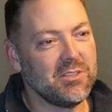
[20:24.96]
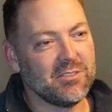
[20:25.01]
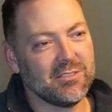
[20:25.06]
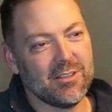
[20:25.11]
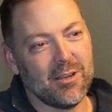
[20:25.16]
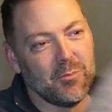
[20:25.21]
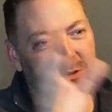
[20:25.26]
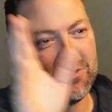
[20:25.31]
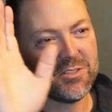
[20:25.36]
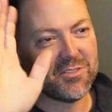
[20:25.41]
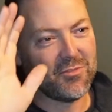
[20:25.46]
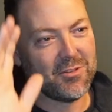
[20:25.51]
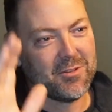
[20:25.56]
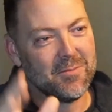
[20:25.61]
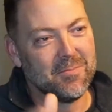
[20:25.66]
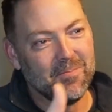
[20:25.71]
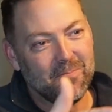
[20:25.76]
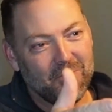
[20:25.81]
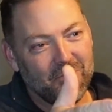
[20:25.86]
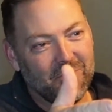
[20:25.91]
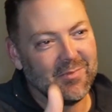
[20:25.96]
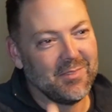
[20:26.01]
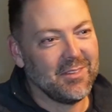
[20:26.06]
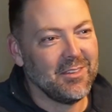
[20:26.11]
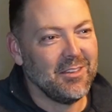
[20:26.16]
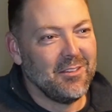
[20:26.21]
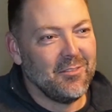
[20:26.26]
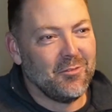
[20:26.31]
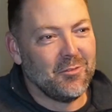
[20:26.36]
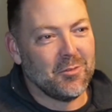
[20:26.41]
summers from
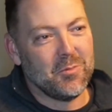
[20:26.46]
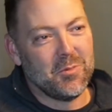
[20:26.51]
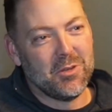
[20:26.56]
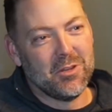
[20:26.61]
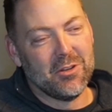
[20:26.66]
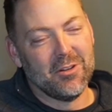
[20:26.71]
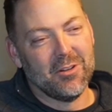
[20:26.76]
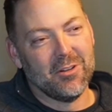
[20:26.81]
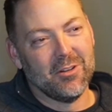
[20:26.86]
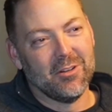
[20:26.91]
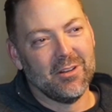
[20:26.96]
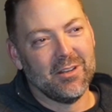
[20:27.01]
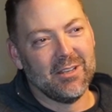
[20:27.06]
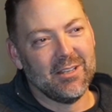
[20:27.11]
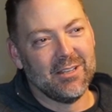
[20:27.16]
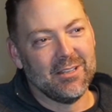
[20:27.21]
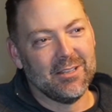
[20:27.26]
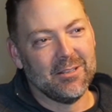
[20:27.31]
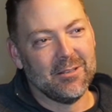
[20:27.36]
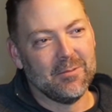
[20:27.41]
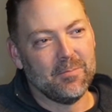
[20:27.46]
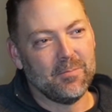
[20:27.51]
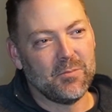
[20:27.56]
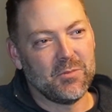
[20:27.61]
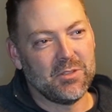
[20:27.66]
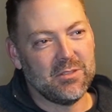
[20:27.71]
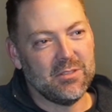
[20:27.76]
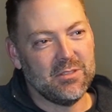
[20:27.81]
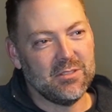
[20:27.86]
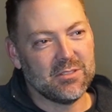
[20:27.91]
your
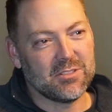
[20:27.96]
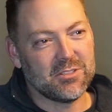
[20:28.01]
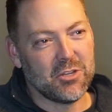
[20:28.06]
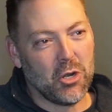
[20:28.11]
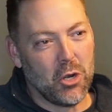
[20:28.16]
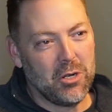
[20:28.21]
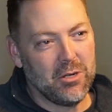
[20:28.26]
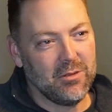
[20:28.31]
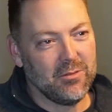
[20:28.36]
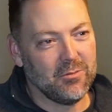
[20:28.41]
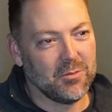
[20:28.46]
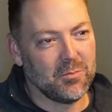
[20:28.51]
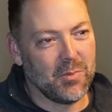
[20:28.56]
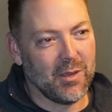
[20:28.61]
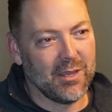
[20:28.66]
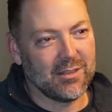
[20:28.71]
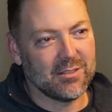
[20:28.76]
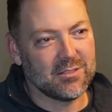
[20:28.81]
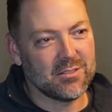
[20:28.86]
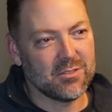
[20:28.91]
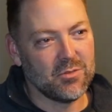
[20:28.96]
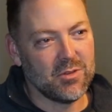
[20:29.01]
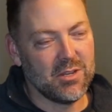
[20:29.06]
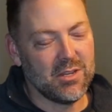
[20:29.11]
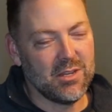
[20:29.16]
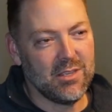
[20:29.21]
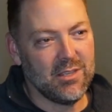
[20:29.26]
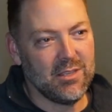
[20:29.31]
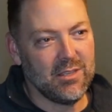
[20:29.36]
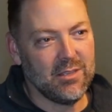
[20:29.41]
start with Pikus
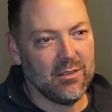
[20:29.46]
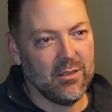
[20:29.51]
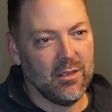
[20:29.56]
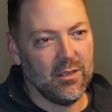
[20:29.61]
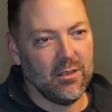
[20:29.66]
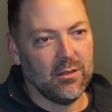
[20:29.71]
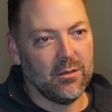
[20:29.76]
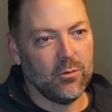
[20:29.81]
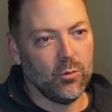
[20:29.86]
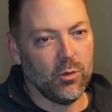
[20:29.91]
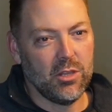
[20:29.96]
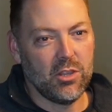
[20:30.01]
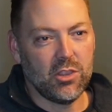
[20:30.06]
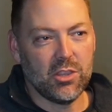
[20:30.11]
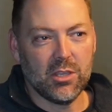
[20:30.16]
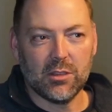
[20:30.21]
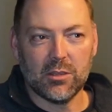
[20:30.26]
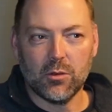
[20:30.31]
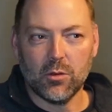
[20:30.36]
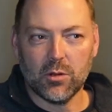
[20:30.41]
3D. Where do you think the